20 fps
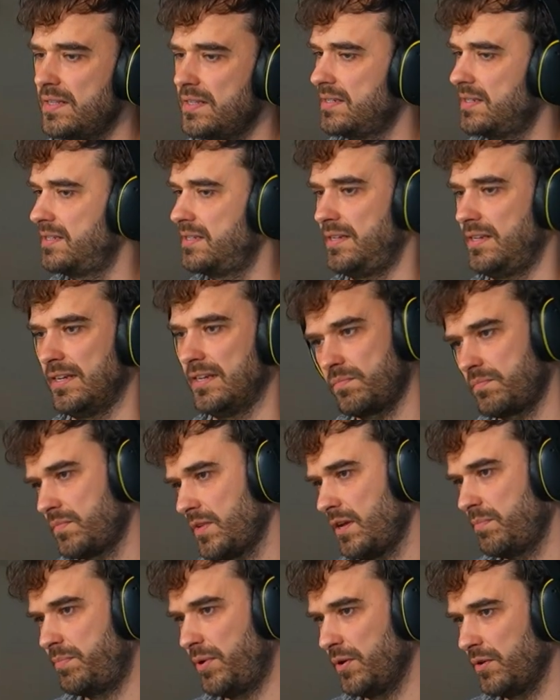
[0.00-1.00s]
This is a,
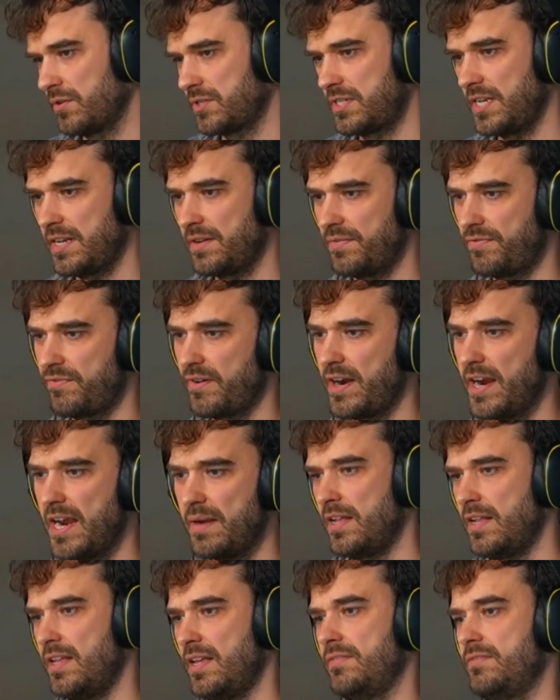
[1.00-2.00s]
a Polars data frame.